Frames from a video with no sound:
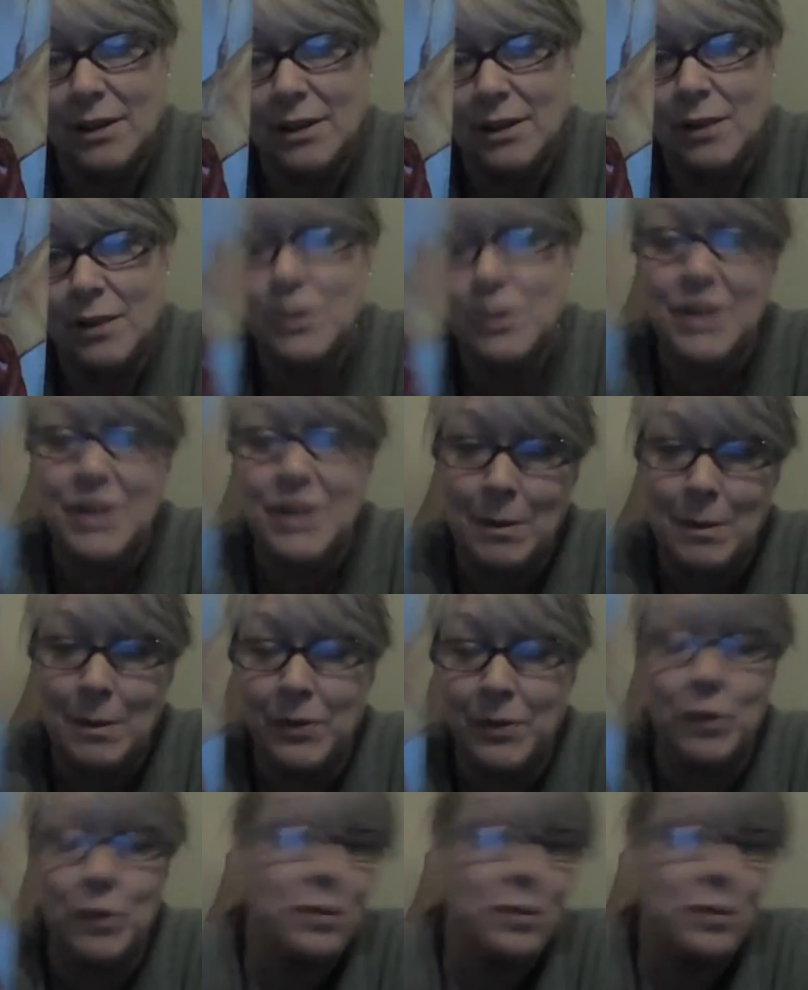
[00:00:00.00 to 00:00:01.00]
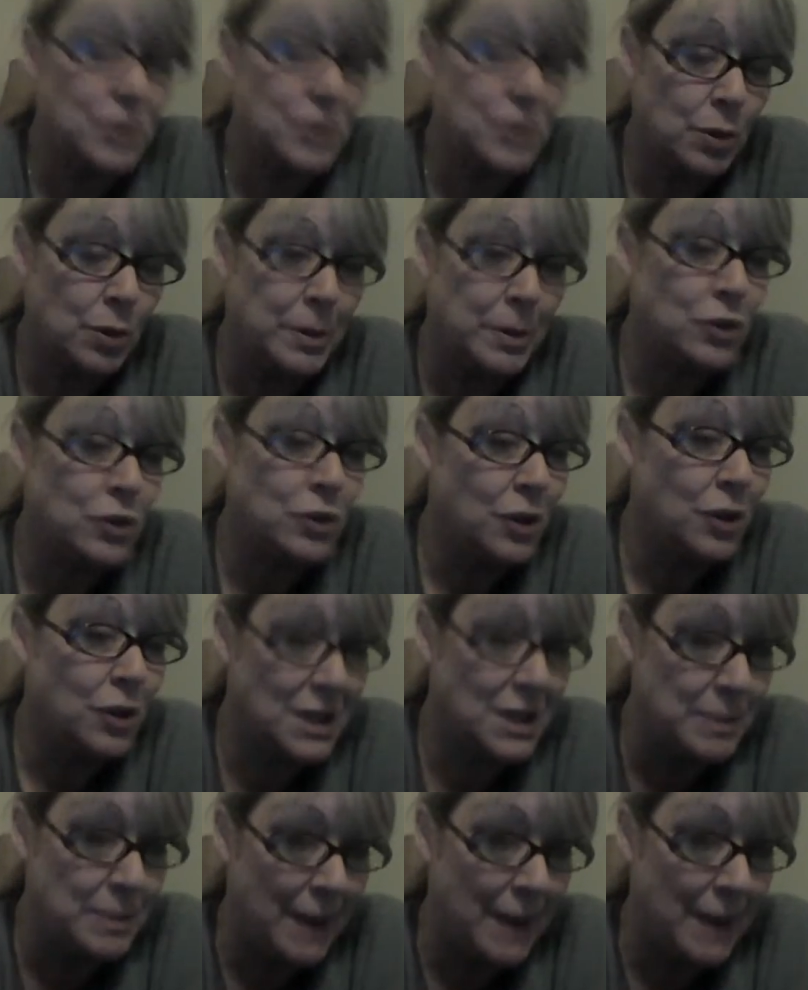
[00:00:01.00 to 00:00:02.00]
for some of you Scorpios, you're
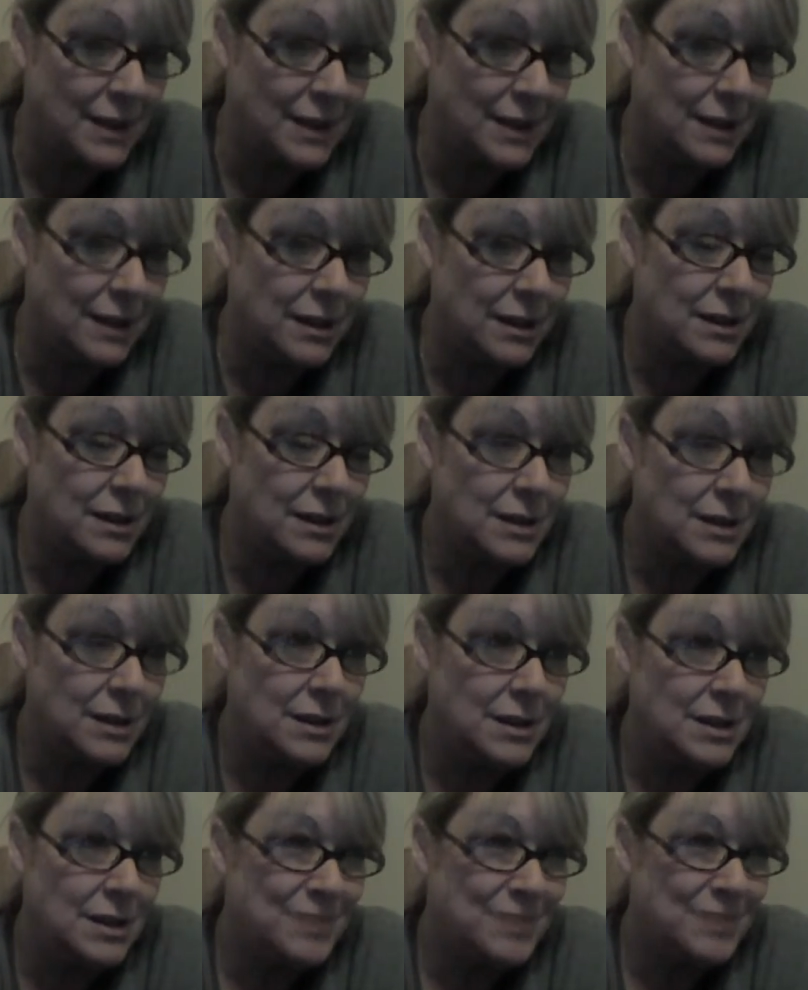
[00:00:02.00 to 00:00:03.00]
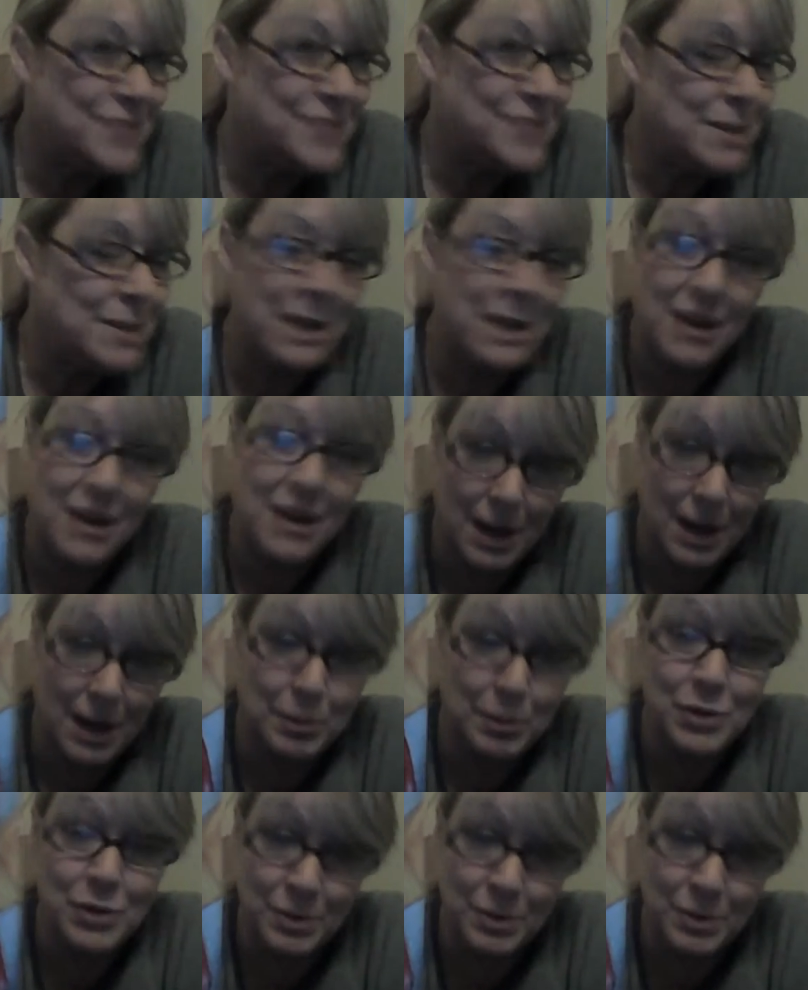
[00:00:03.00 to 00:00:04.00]
expecting somebody to kind of
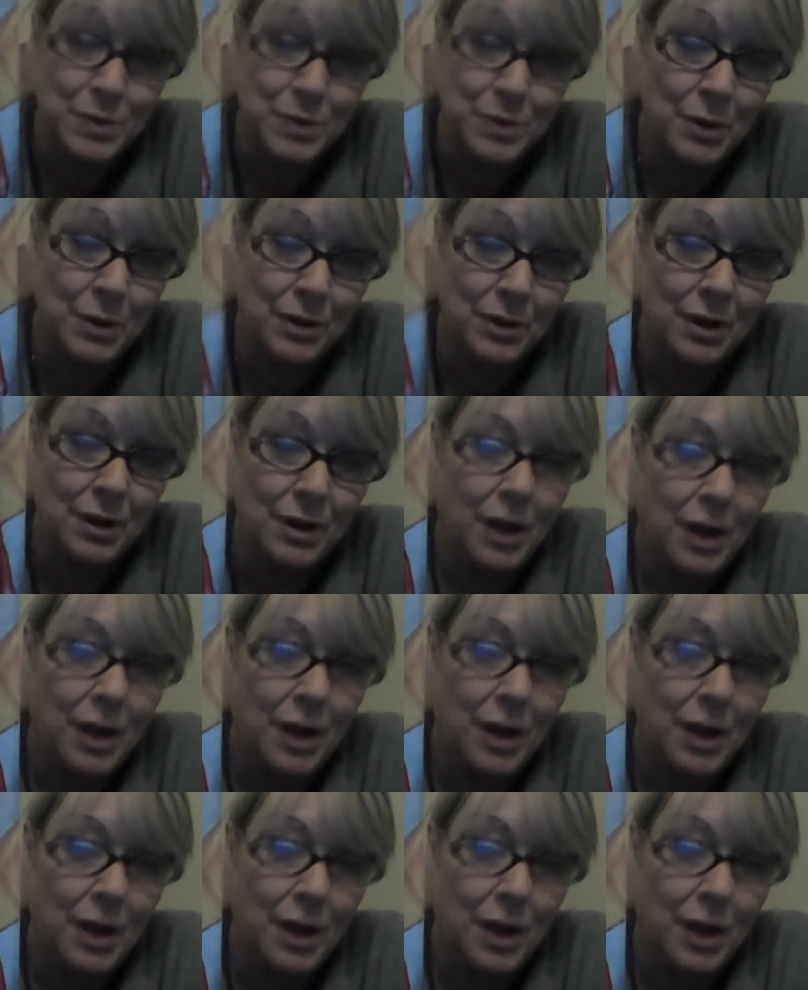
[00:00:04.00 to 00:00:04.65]
blow some smoke.